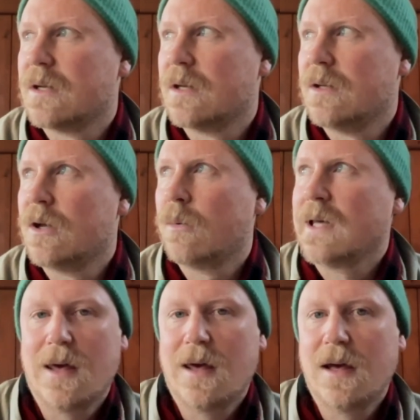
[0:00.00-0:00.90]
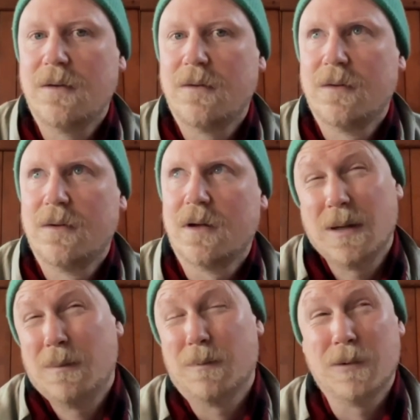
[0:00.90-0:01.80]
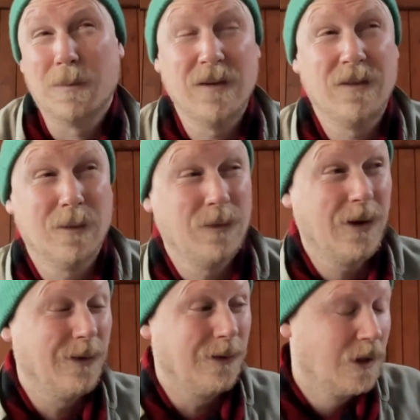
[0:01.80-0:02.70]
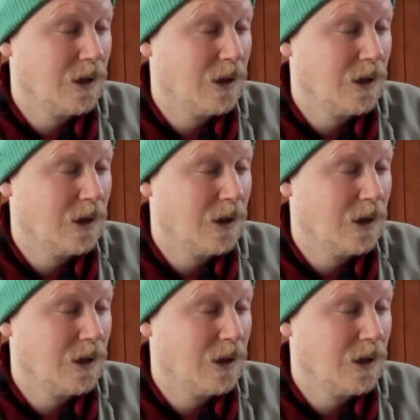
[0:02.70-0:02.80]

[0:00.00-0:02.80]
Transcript: no one cared. People probably still don't.